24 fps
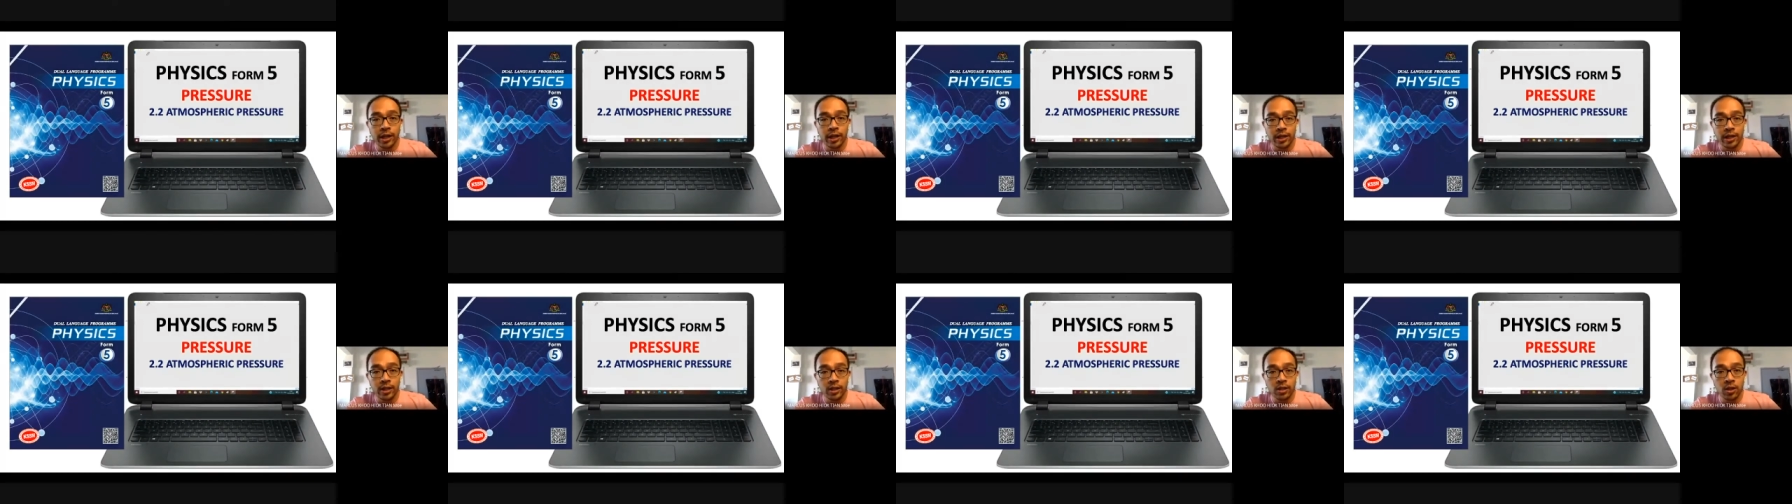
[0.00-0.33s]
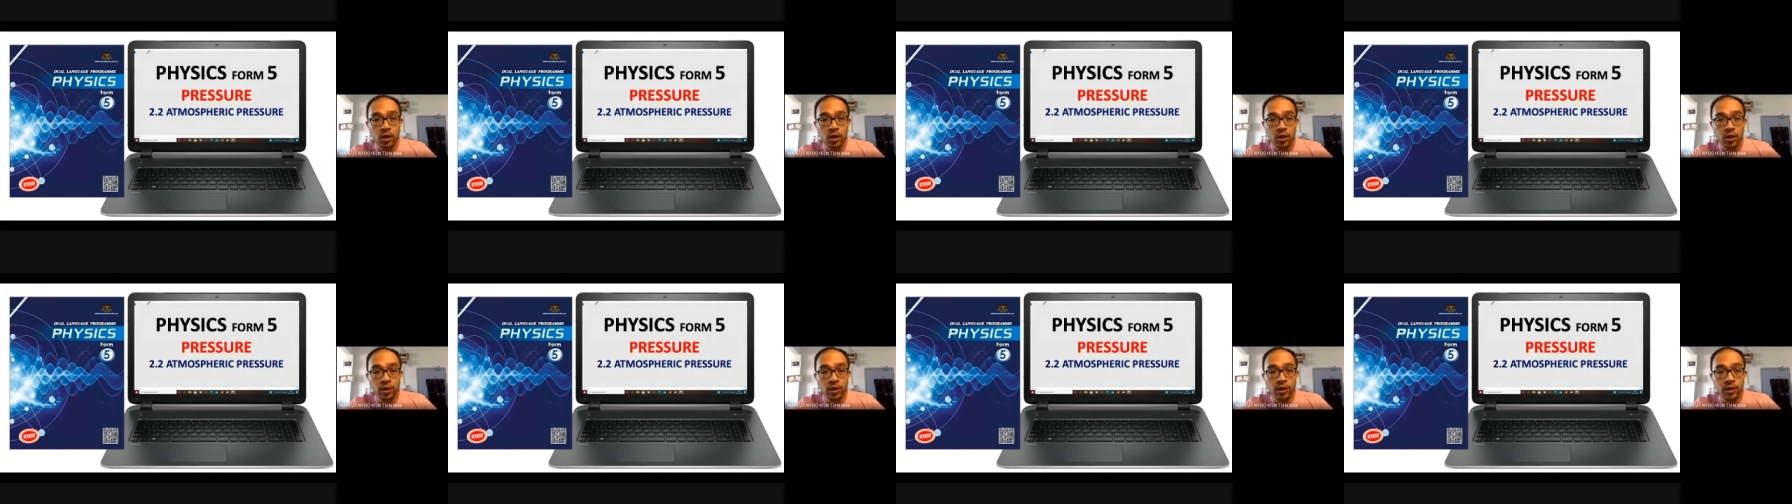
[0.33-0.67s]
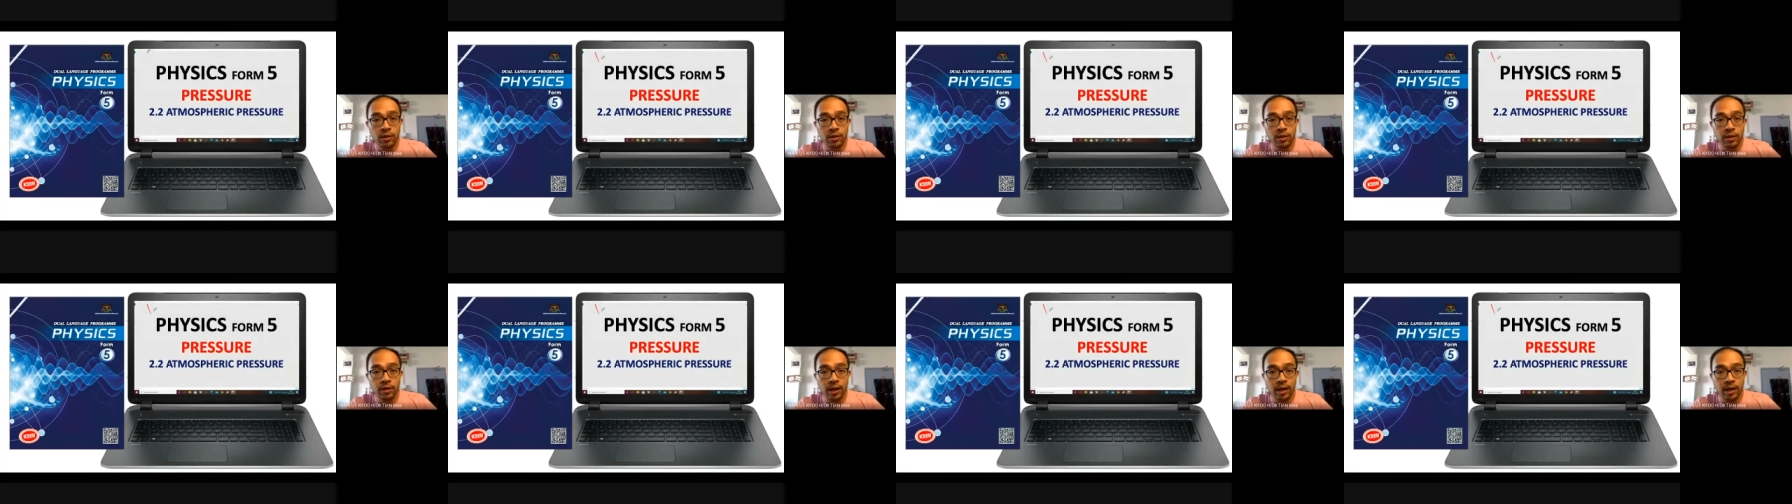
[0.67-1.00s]
is caused
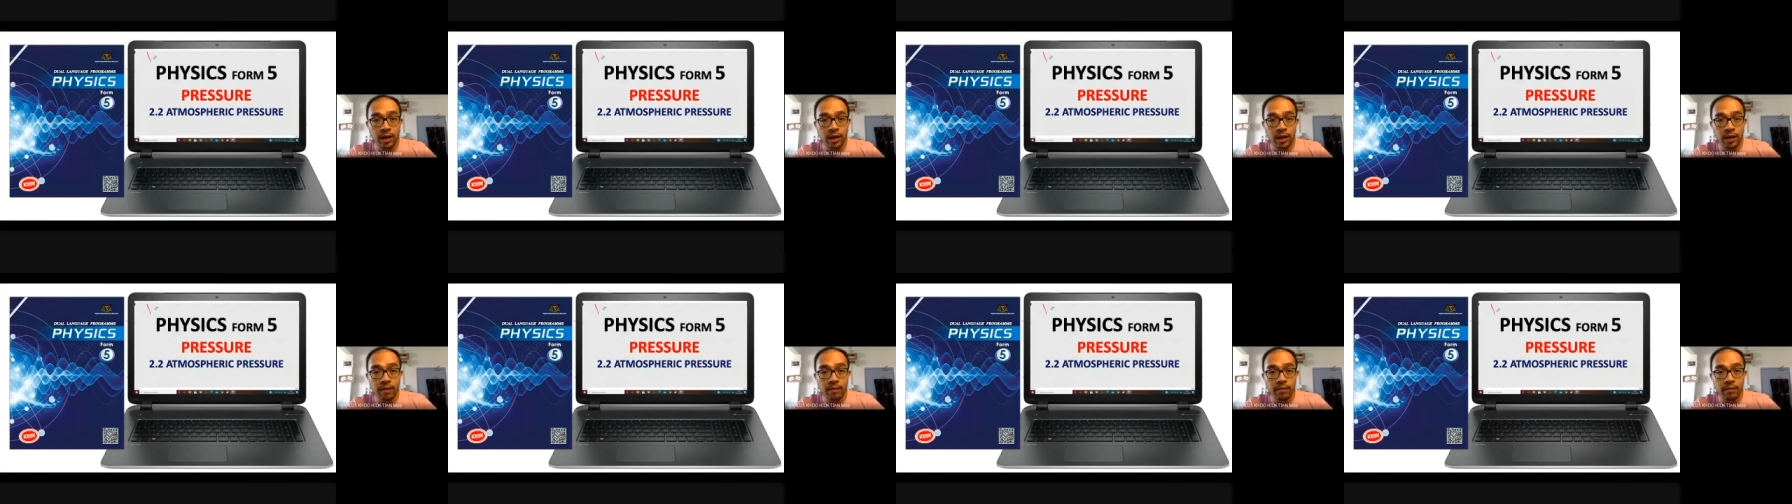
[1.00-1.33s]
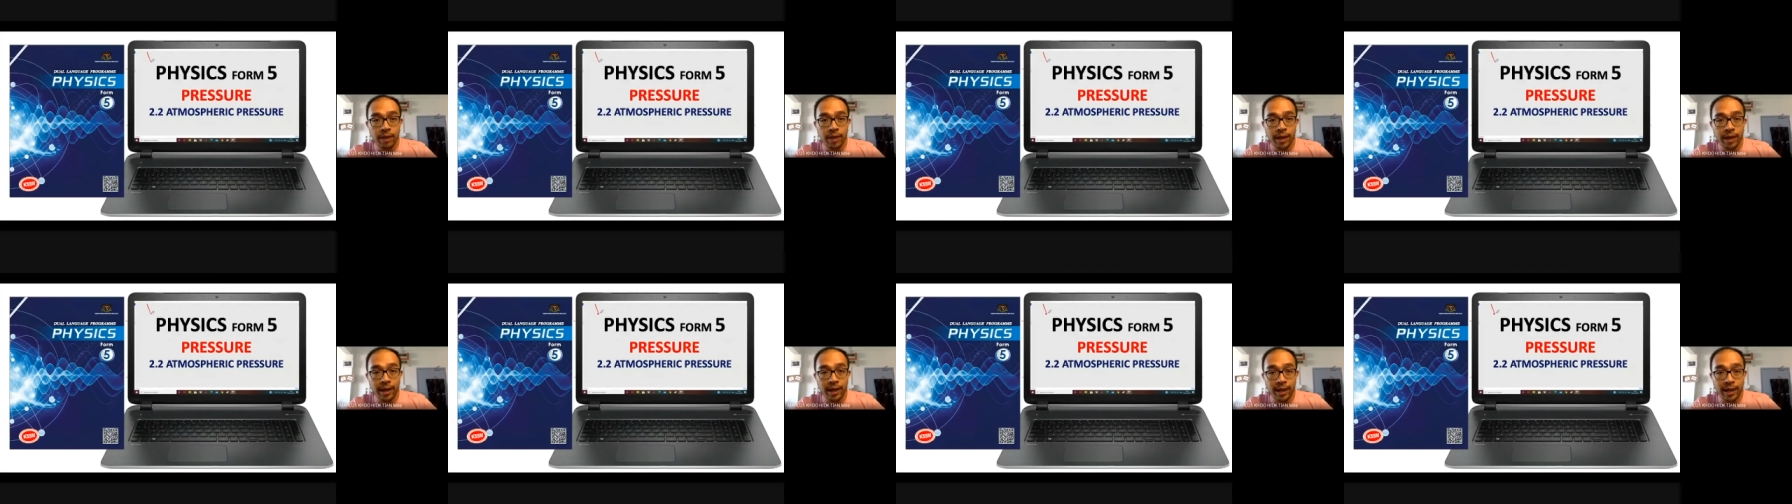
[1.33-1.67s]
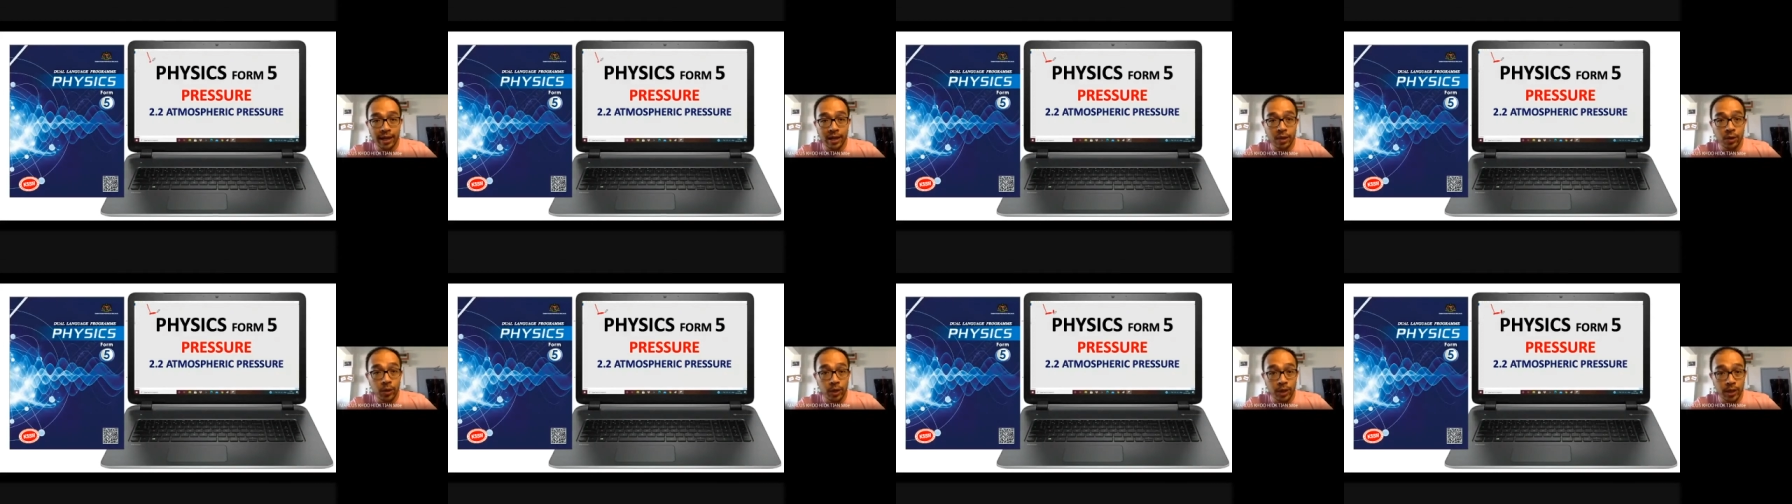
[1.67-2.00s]
by
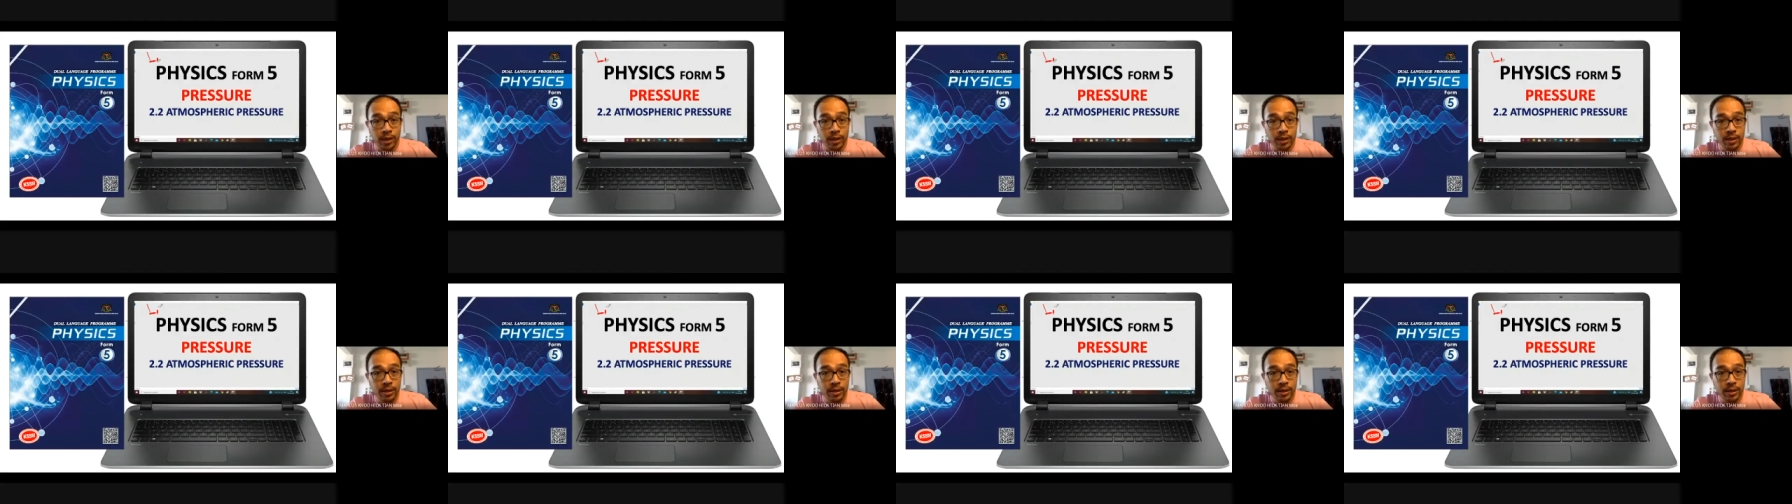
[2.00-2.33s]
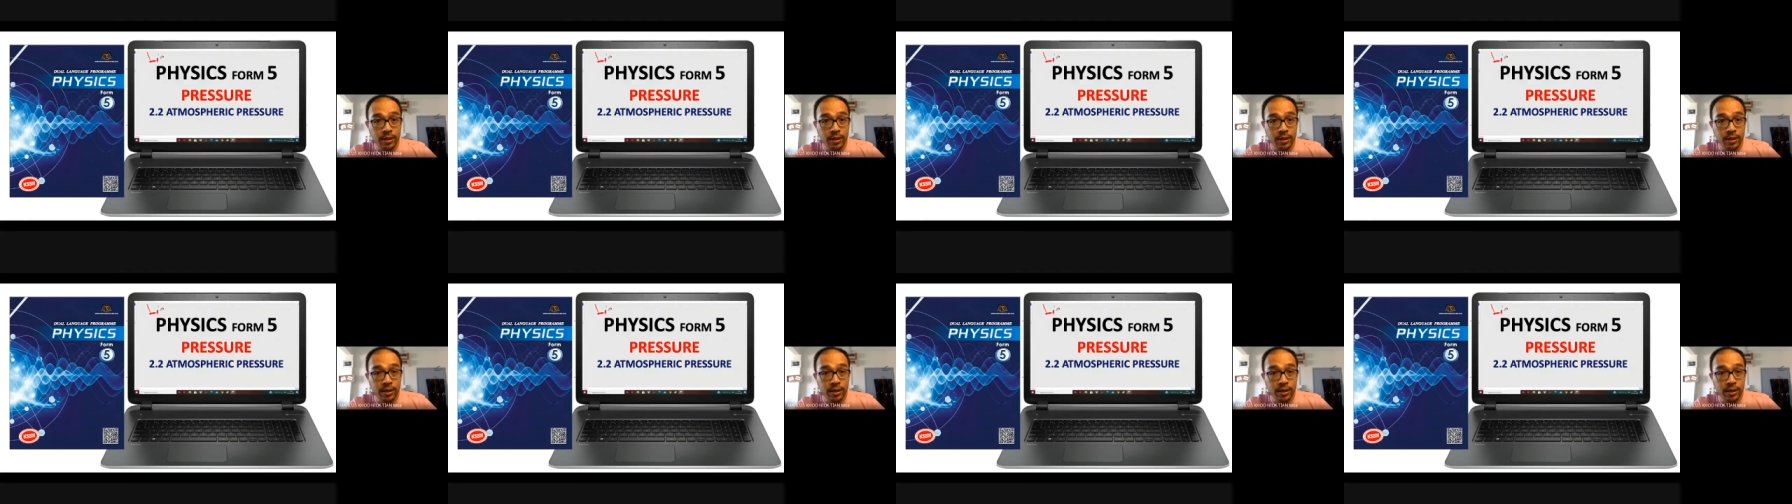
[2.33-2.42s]
liquids.